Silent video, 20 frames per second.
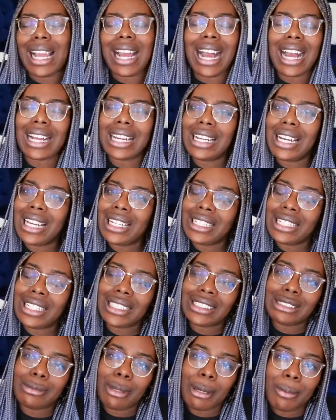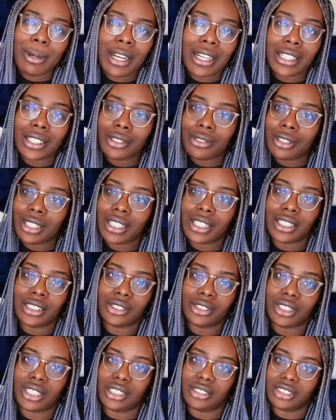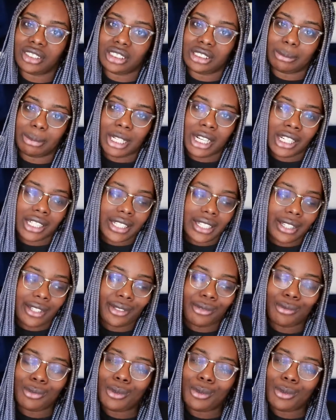I got one hundred dollars in my pocket, you got one hundred dollars in your pocket.